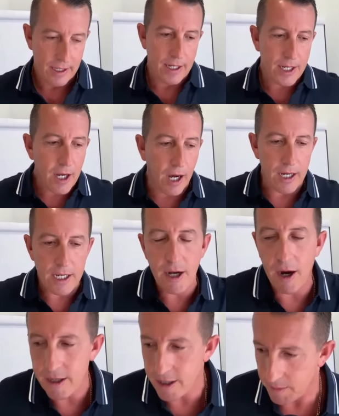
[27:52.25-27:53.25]
got
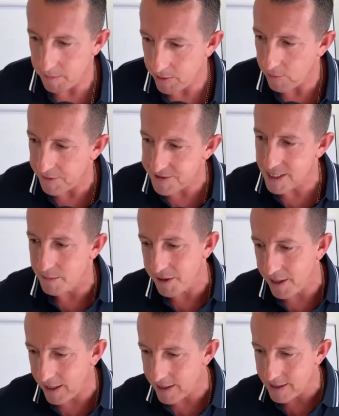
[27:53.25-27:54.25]
caught up with some of
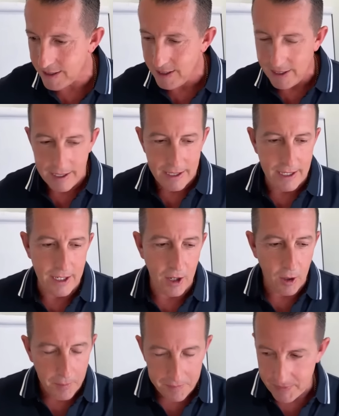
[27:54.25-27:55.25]
that, you
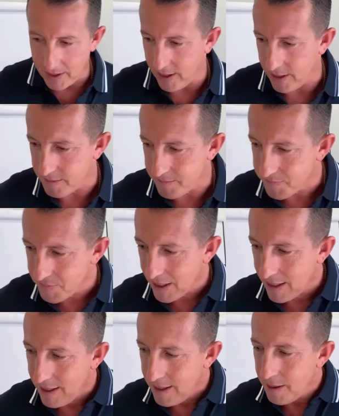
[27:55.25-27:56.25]
know.
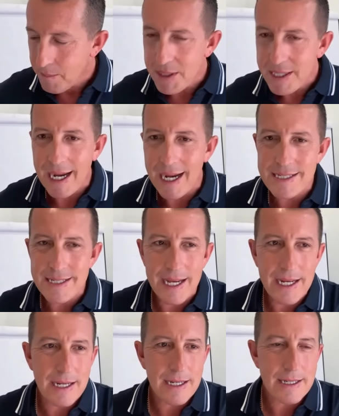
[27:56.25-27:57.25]
But guys,
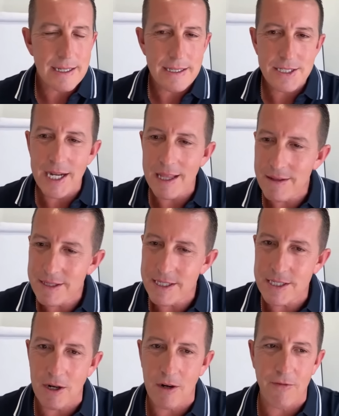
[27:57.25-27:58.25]
like, challenges
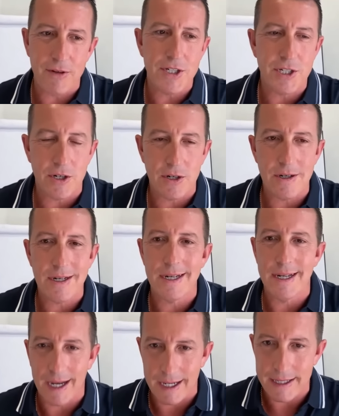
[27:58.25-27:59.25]
are for sure
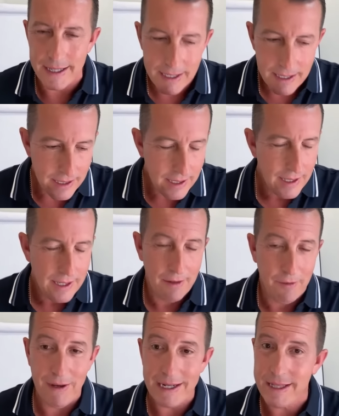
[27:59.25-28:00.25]
not dead. In
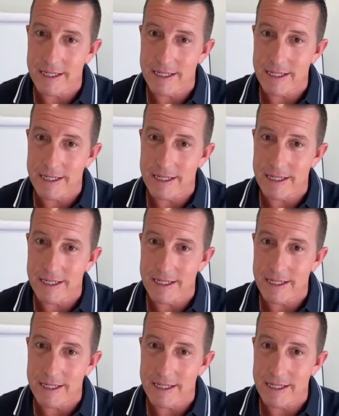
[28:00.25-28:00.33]
fact, they